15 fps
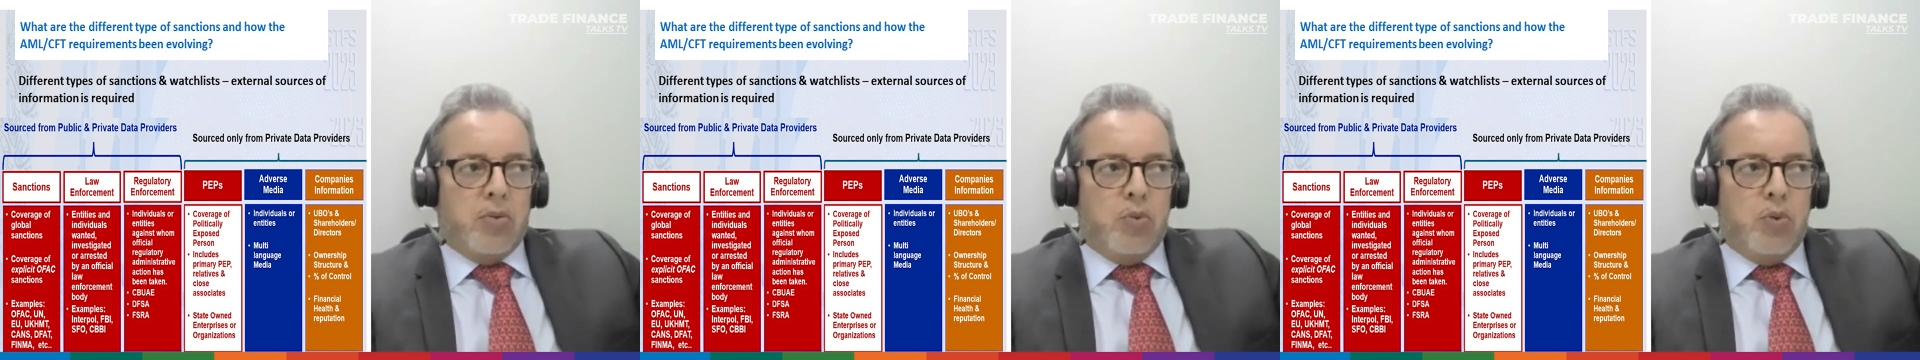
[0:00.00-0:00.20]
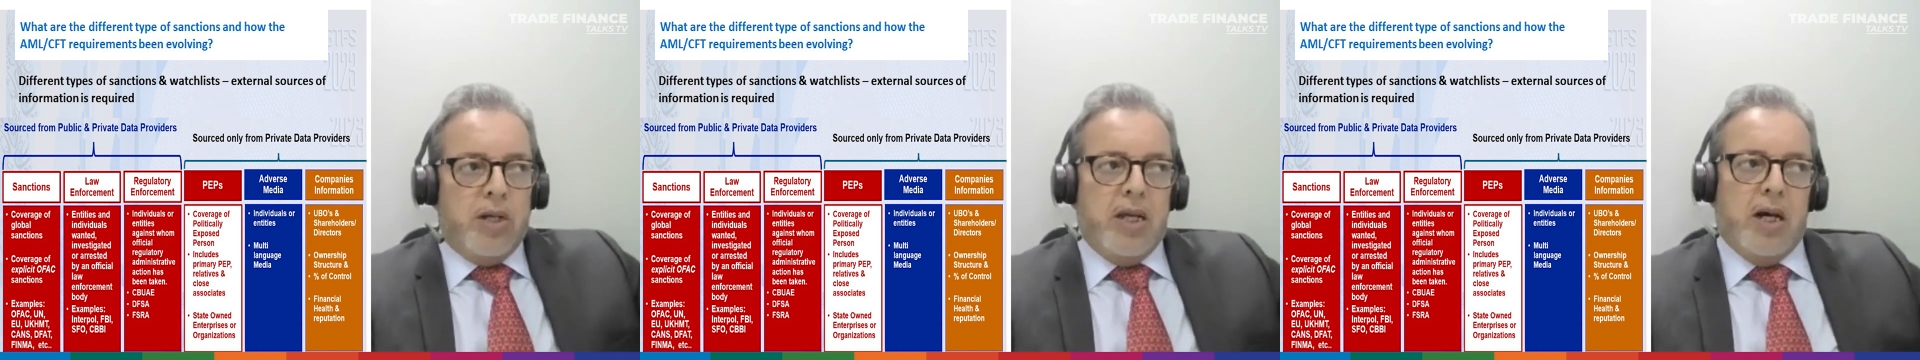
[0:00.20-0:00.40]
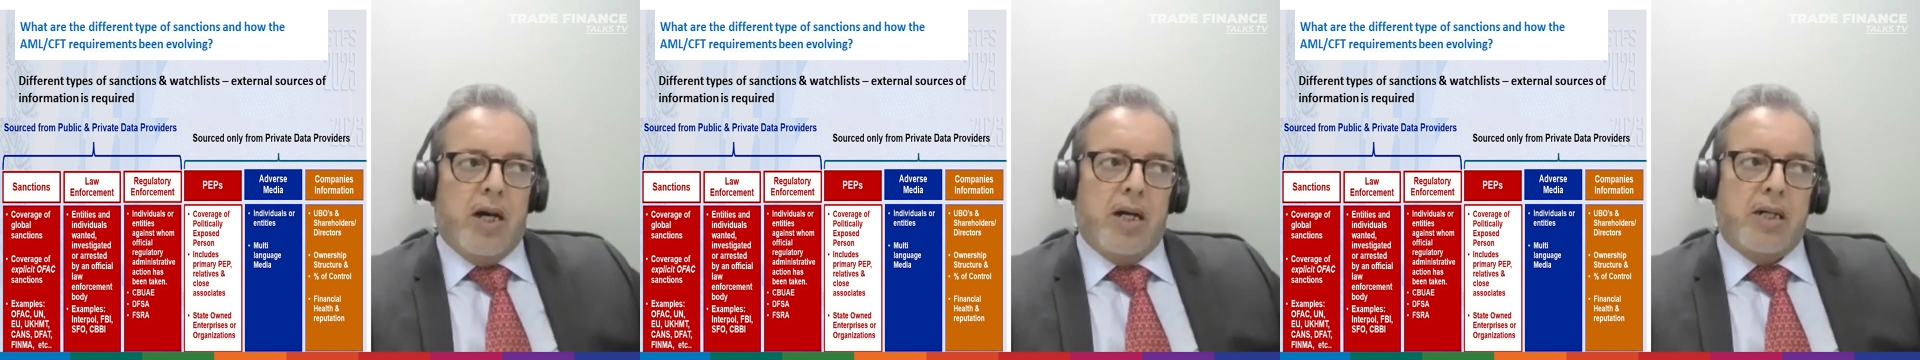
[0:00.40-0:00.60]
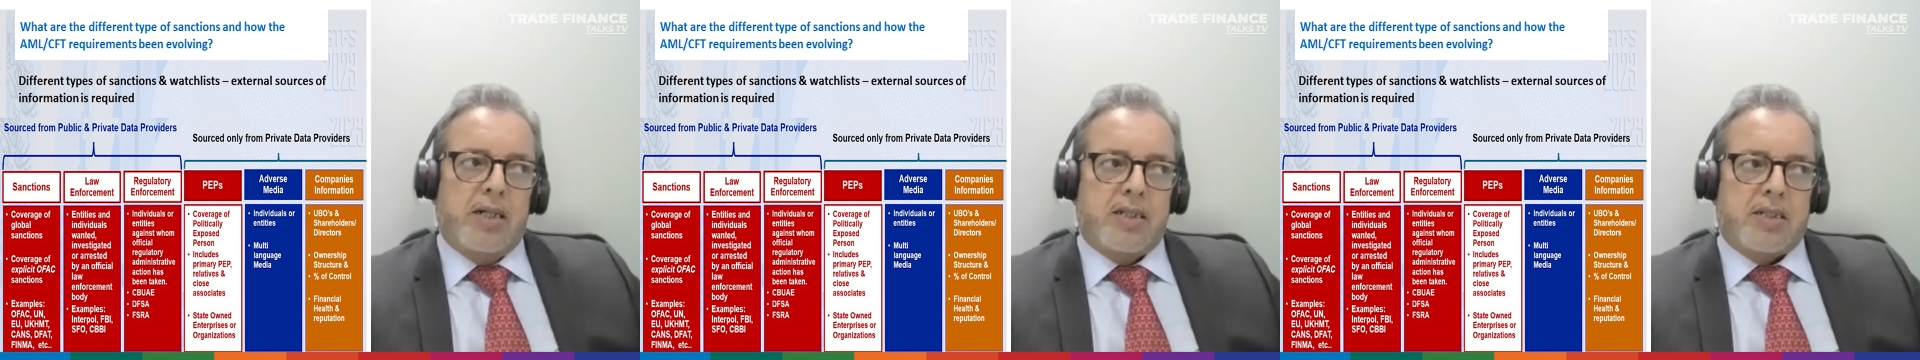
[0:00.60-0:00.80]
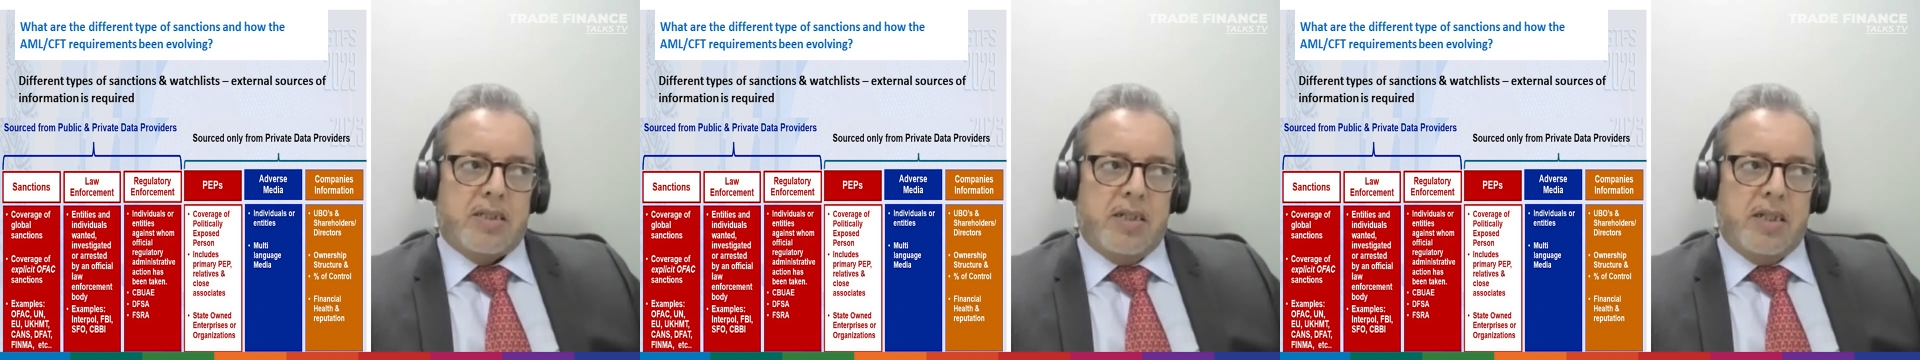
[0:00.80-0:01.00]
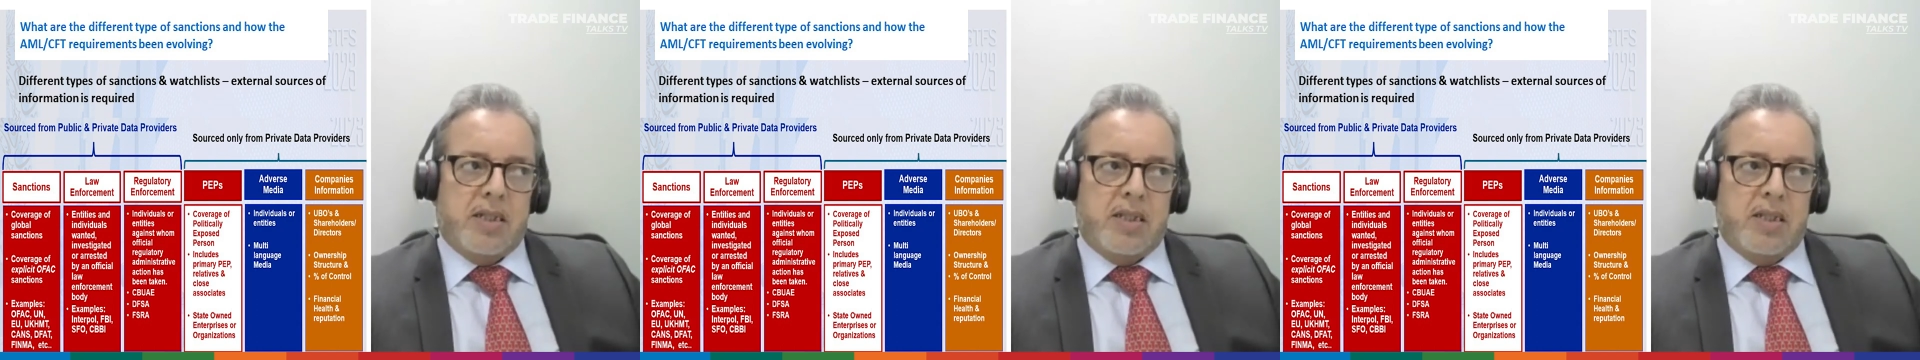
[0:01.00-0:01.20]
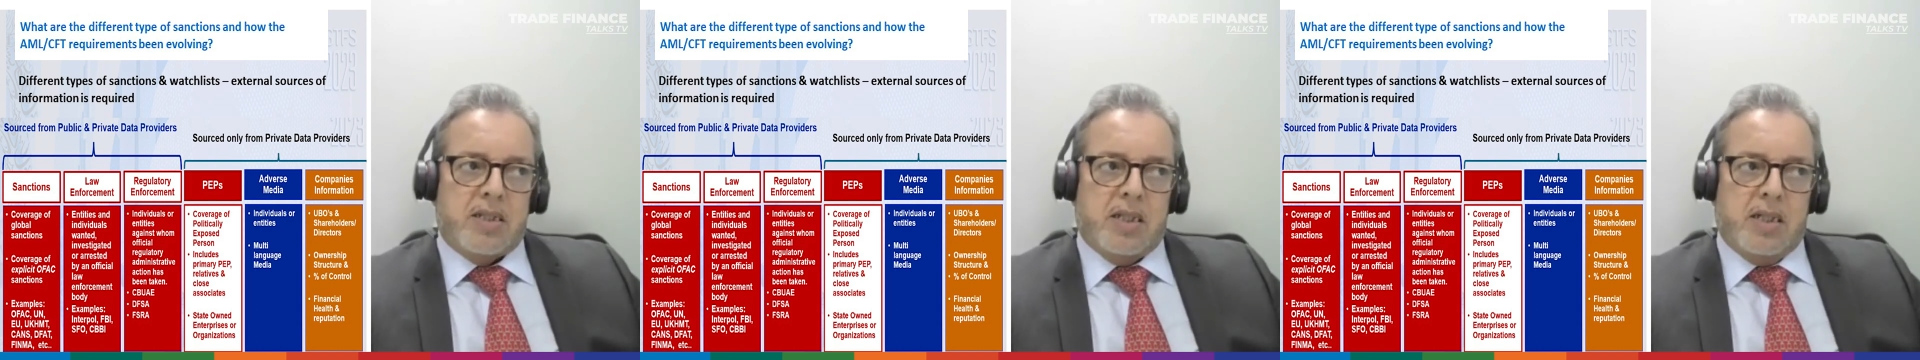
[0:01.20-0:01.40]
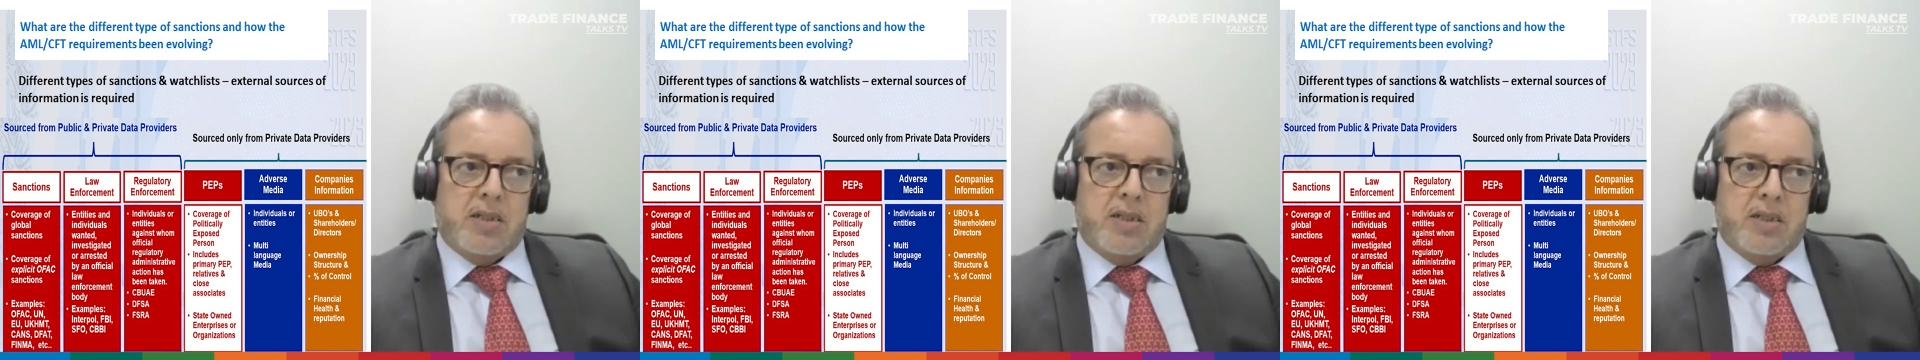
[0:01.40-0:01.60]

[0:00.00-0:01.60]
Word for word: we are listing this